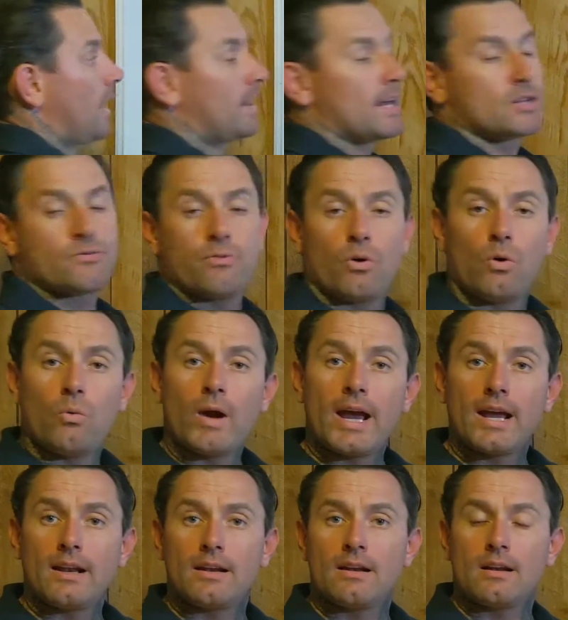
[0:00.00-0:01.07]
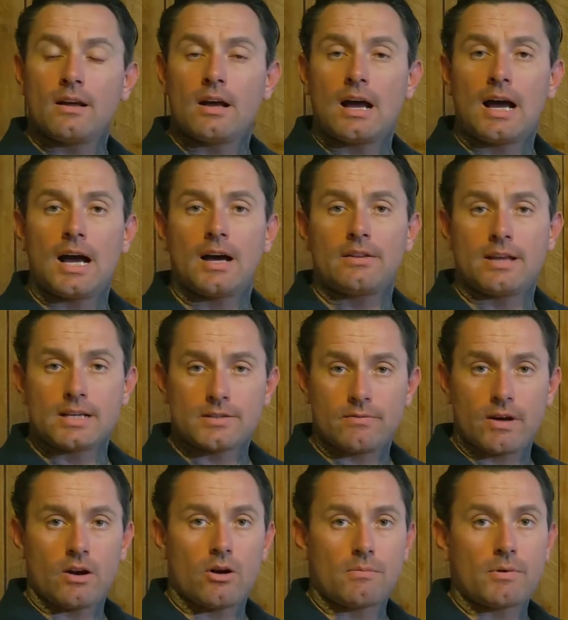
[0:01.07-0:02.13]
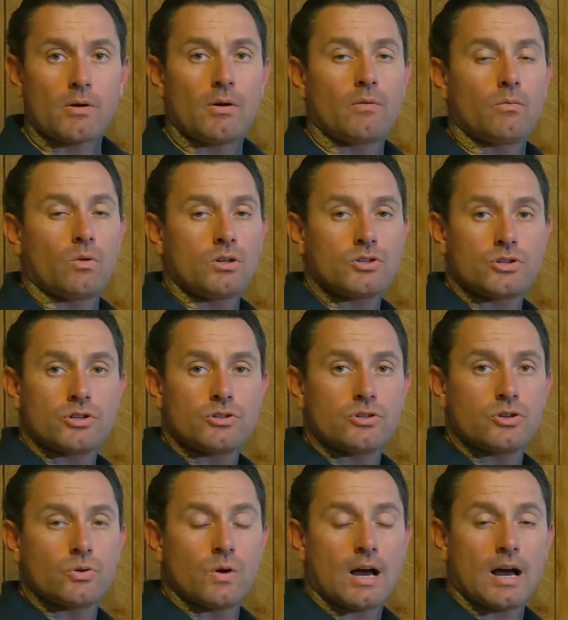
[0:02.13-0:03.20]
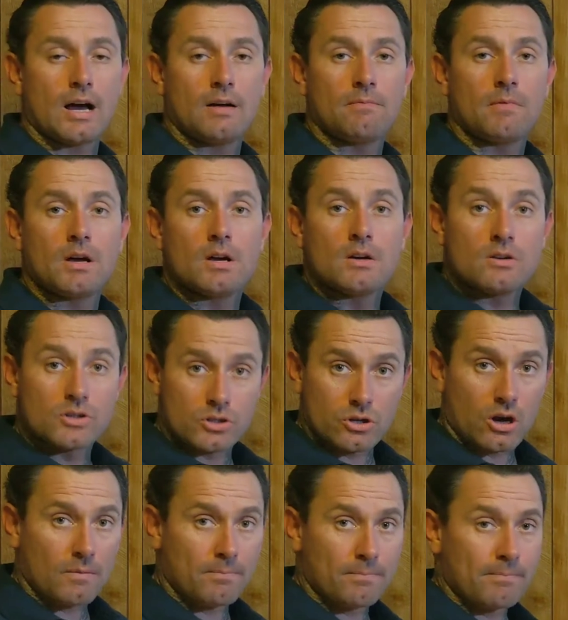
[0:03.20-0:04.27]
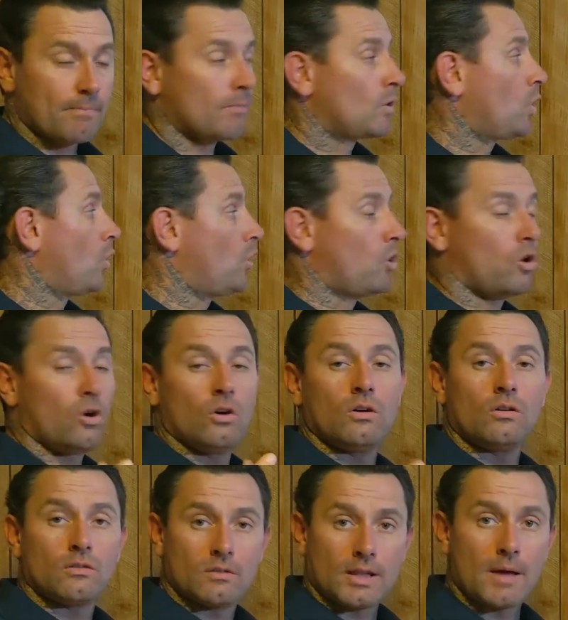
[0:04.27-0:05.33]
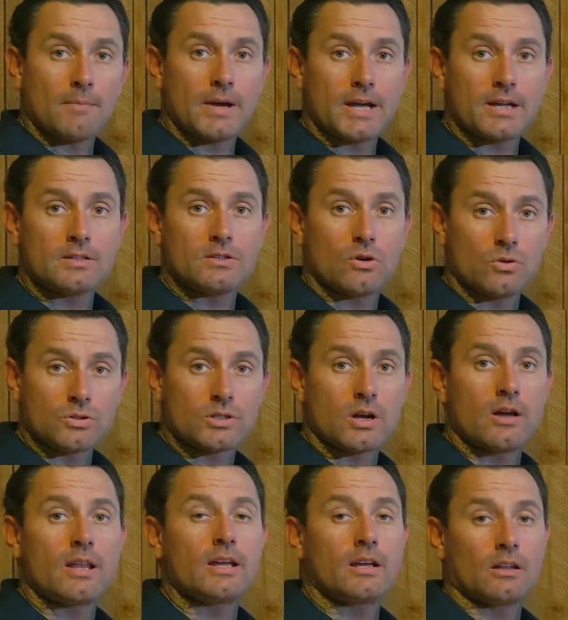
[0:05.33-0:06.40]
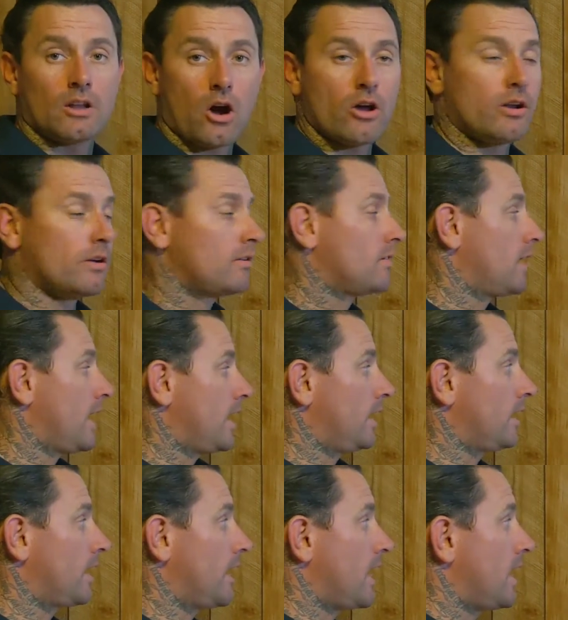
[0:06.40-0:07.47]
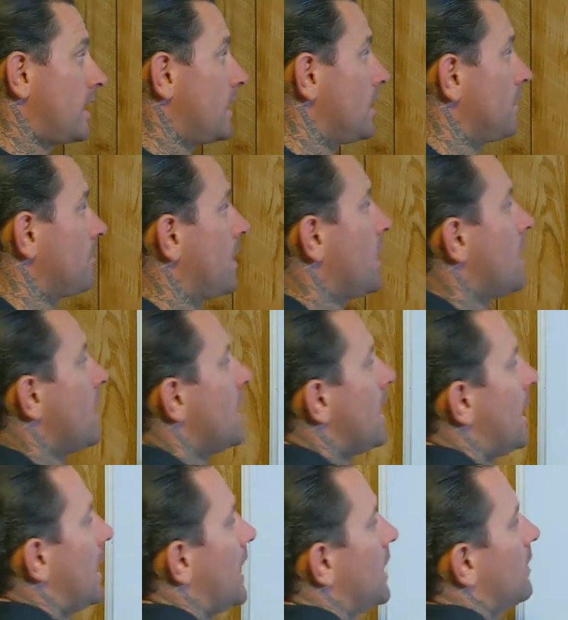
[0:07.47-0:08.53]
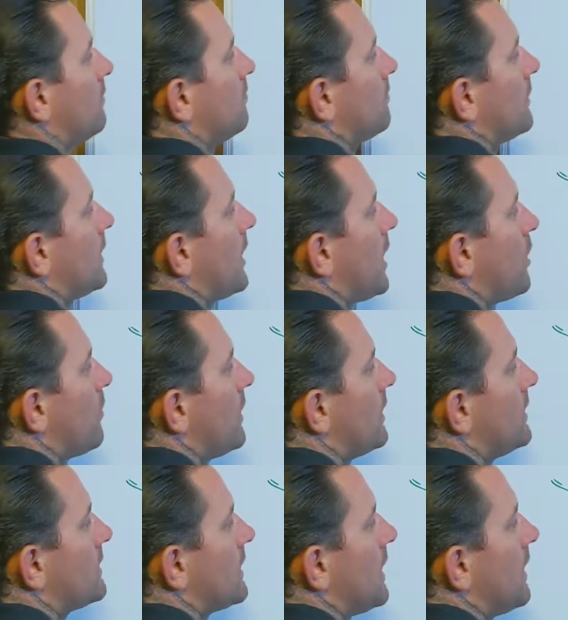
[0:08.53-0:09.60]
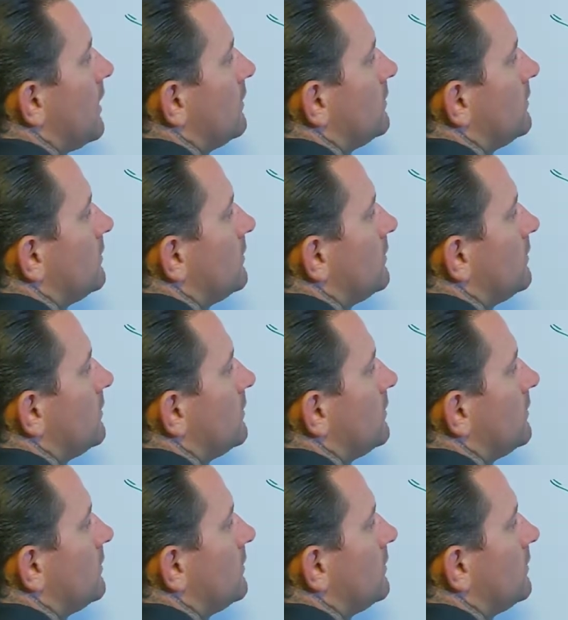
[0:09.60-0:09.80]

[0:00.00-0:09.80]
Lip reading: and that's for when the excavator operator wants you to stop, or that means also that you're loaded and get out of there. Another one is